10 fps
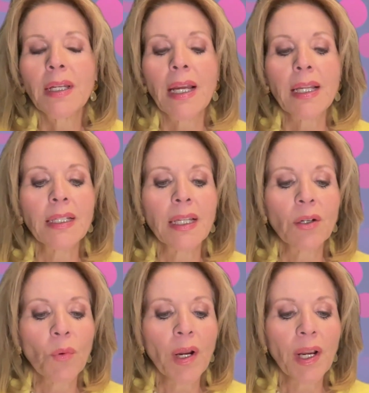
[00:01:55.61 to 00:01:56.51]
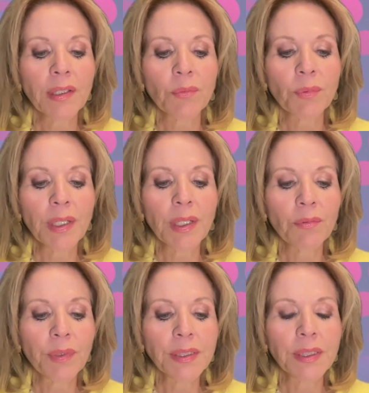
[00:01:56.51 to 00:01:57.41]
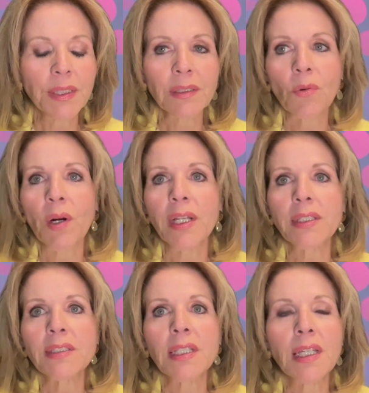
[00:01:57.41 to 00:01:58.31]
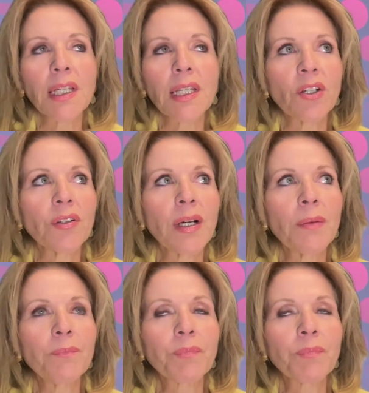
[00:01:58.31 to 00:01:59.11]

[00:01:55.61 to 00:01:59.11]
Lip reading: And in a way that we didn't quite see here.